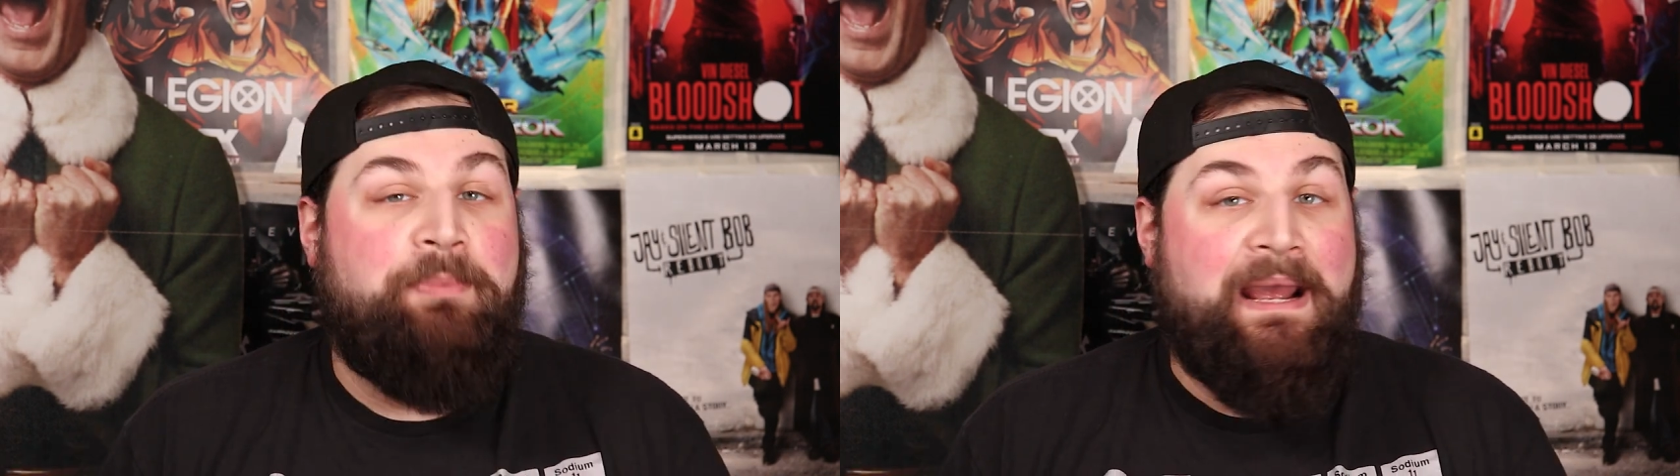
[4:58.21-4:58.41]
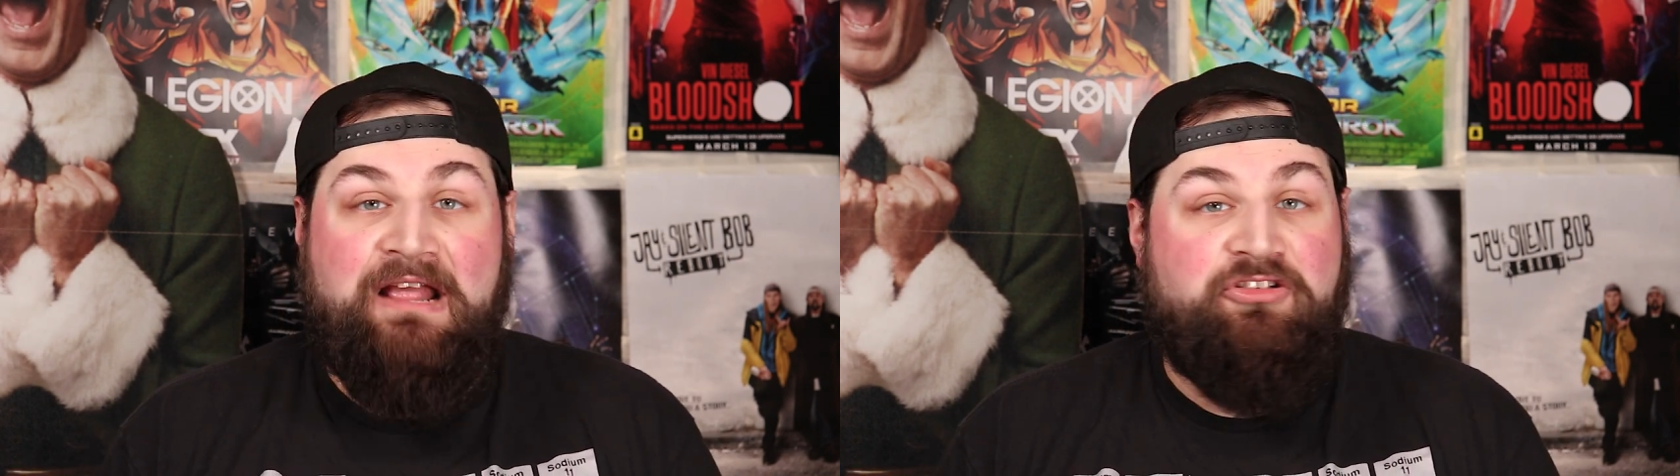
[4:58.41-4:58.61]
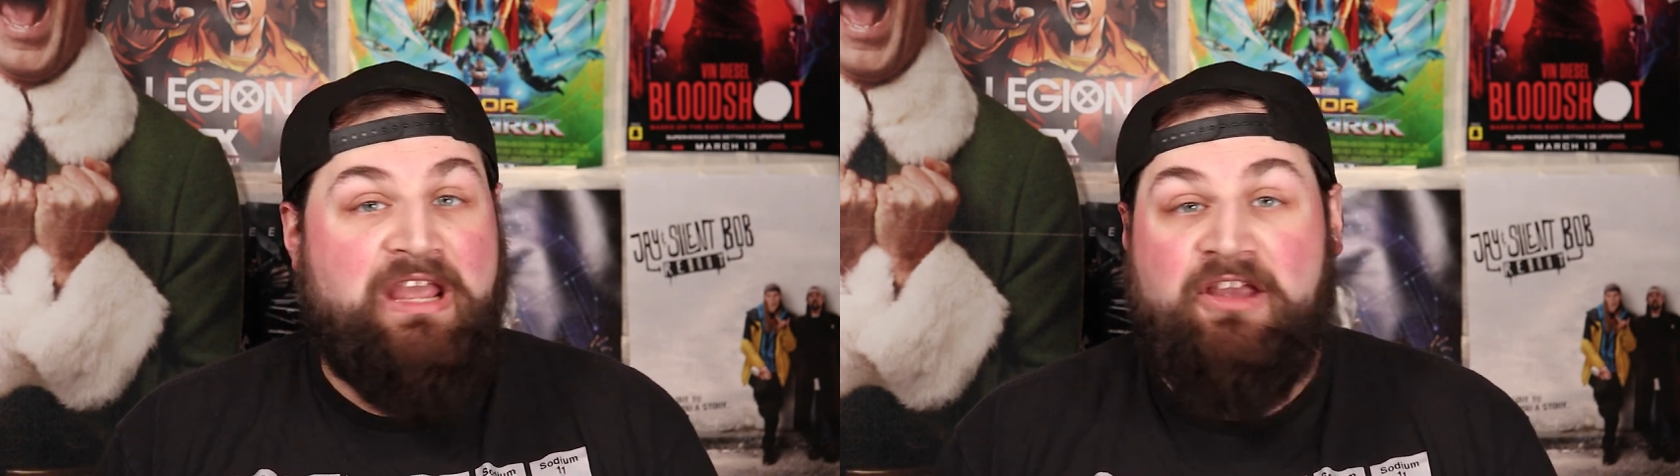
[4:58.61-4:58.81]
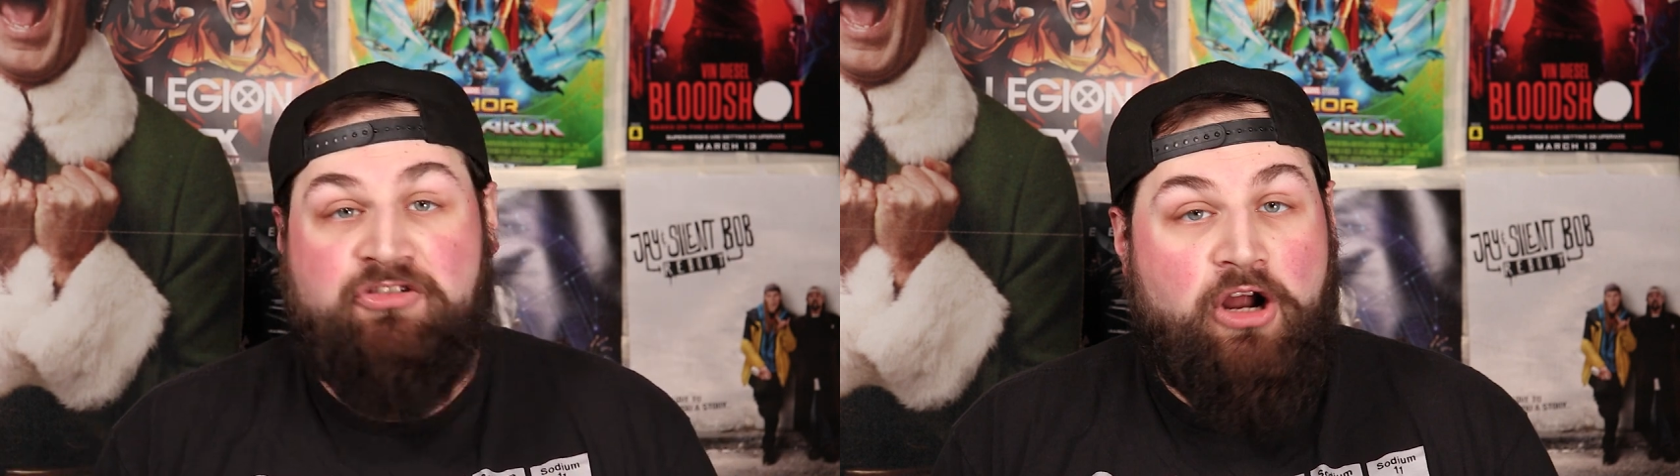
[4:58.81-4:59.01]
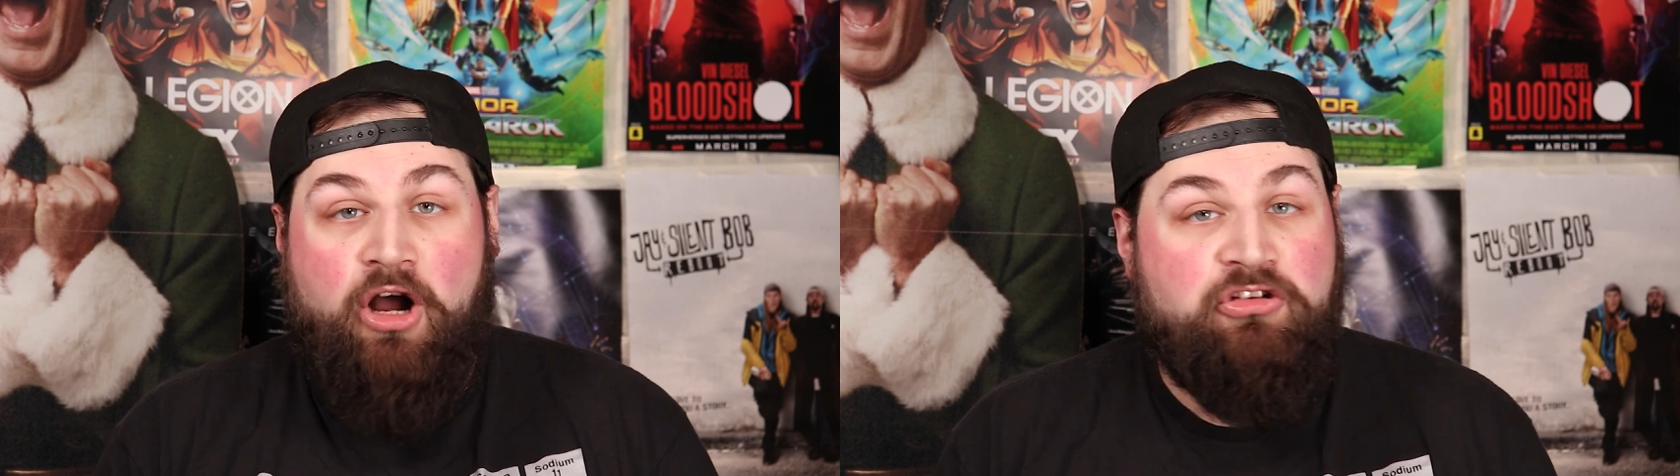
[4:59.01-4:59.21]
Bad
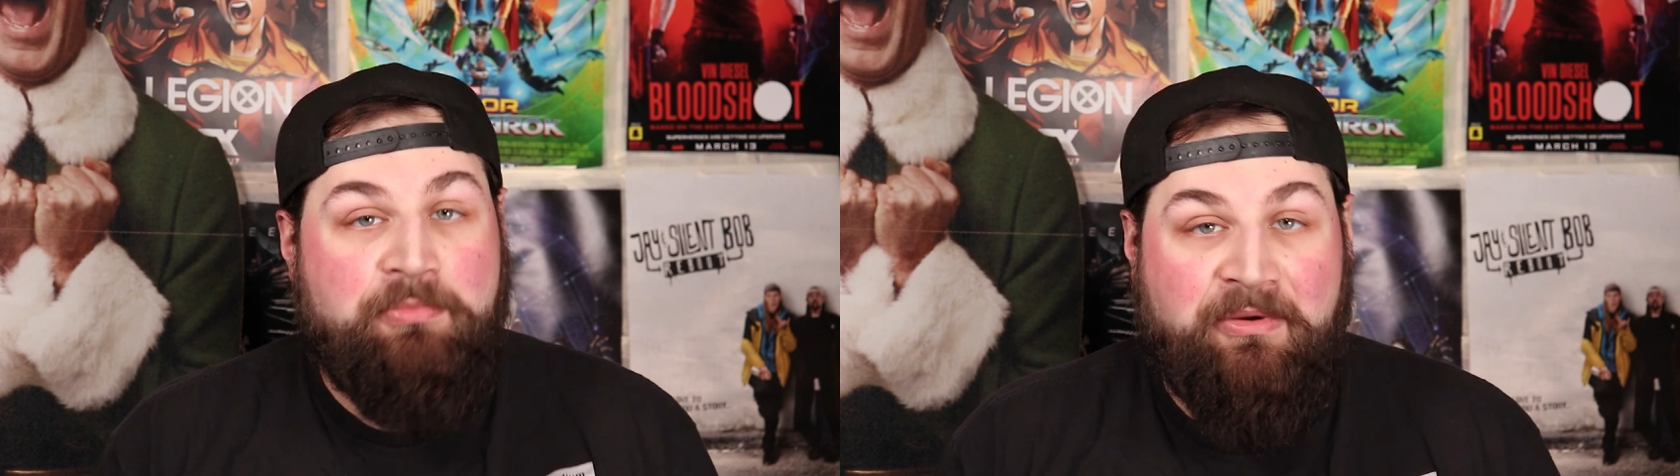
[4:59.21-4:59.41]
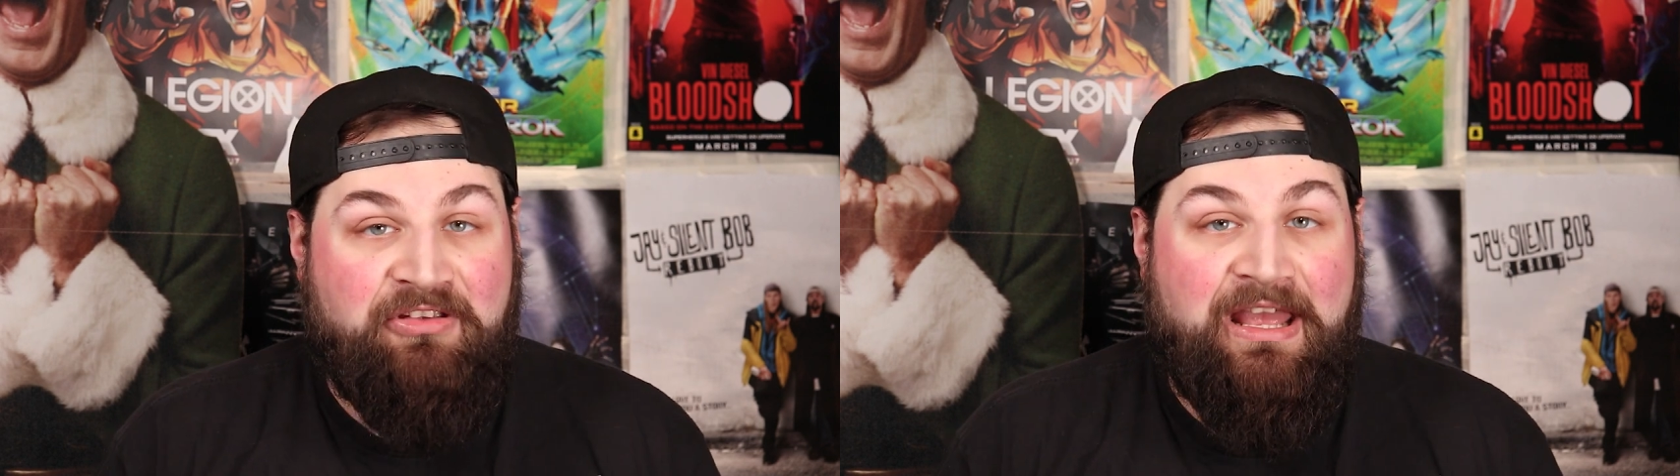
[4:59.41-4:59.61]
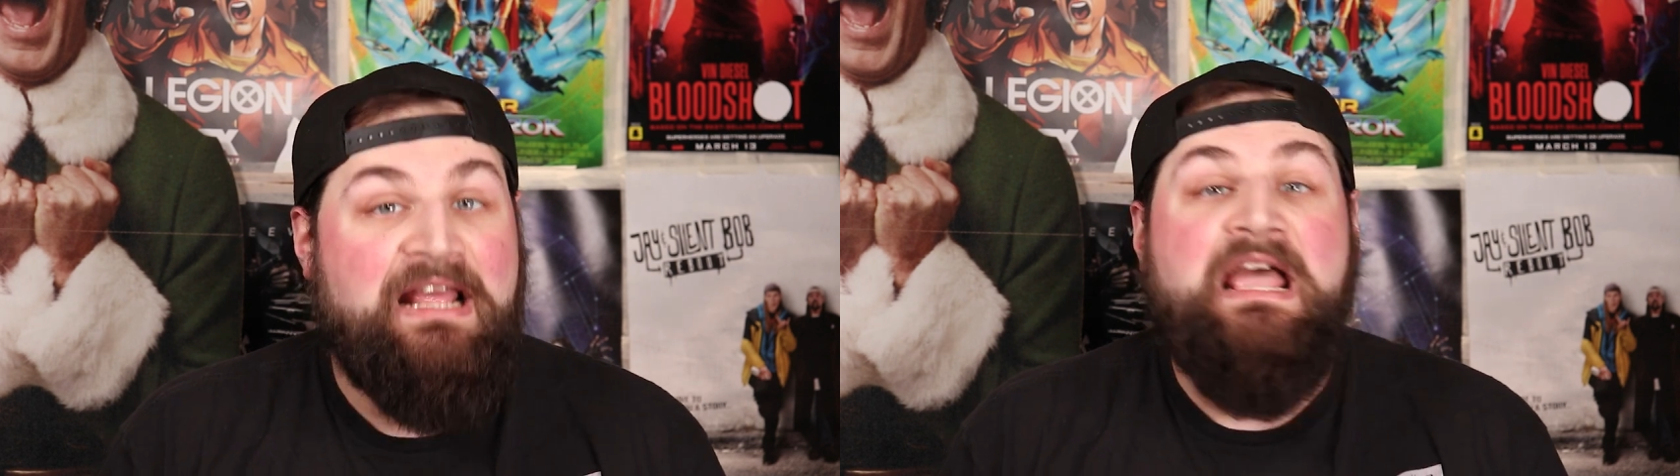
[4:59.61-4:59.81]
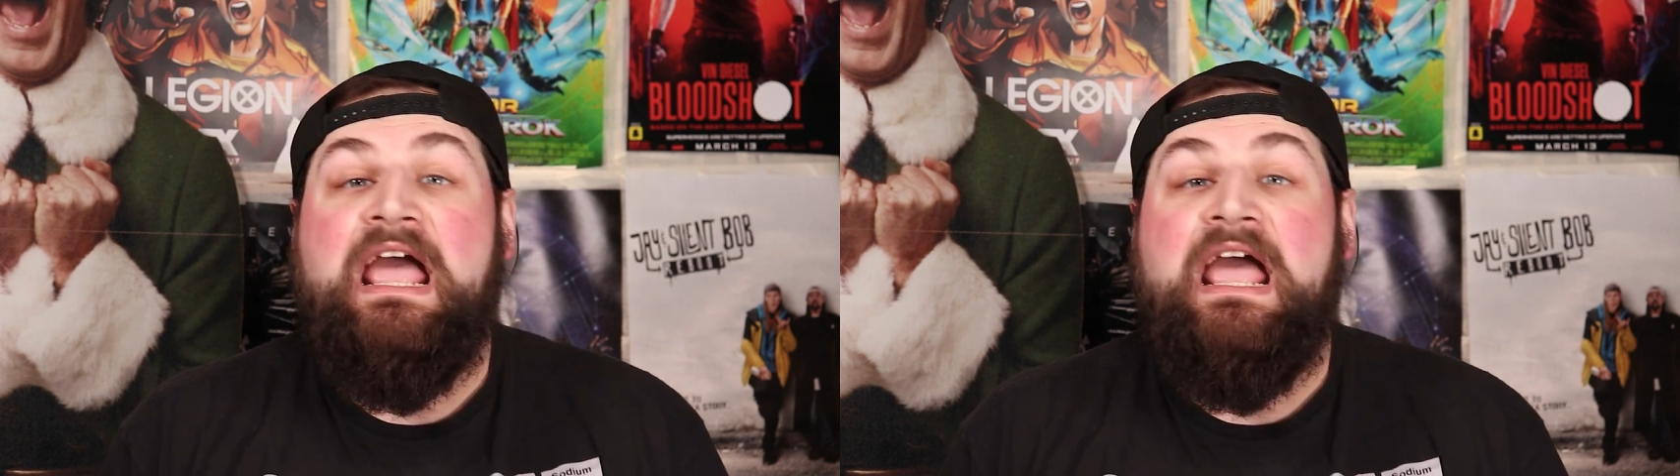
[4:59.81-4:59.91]
Education 100%.